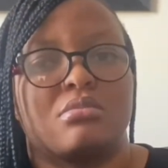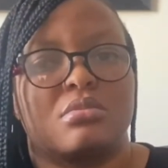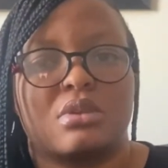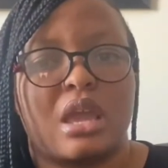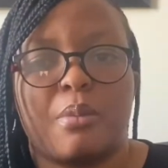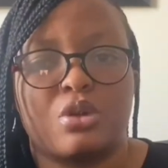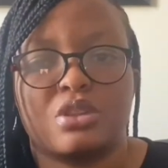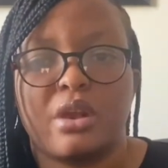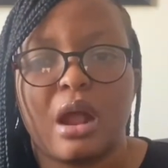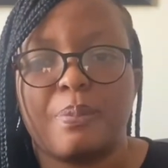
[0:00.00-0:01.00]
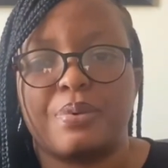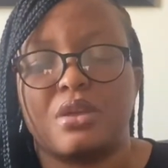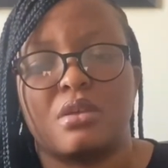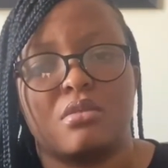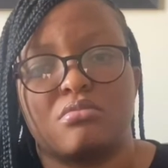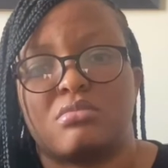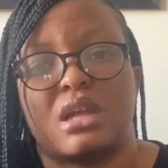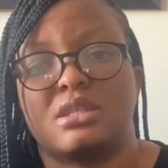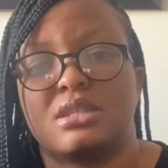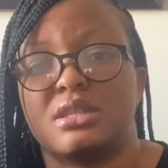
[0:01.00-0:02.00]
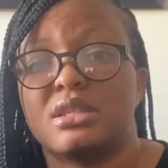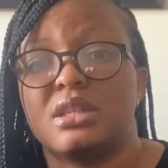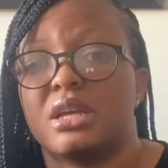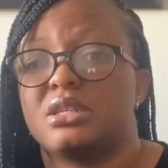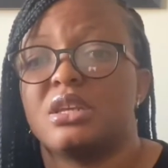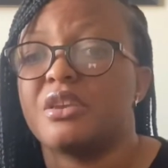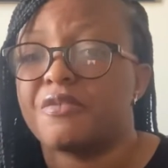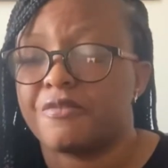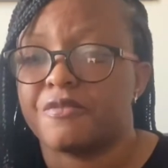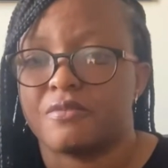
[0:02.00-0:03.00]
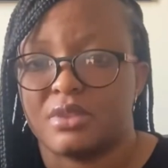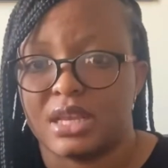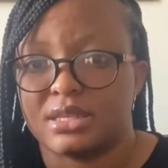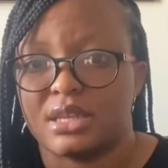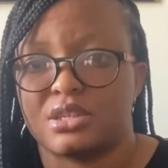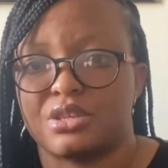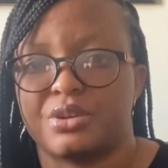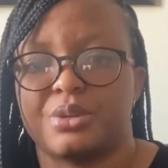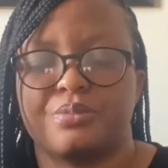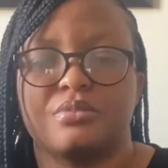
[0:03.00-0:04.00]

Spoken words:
chemotherapy that is needed if necessary.